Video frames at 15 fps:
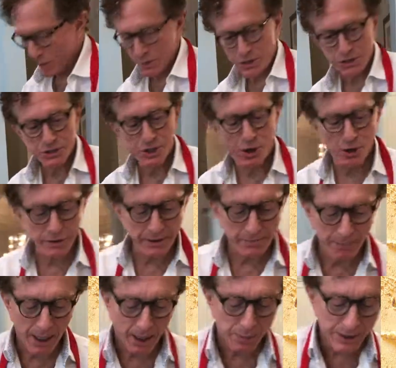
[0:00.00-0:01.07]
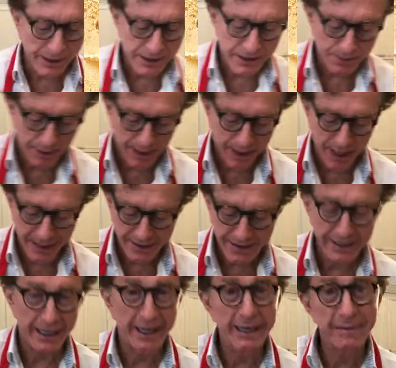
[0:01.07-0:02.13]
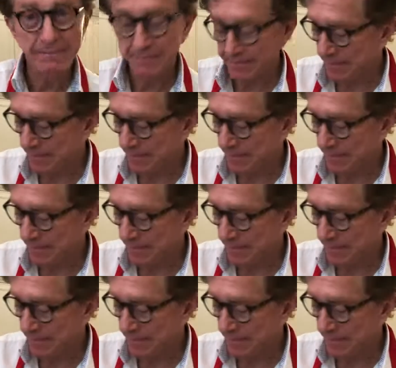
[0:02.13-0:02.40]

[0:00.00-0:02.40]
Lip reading: which is called at Publix picante.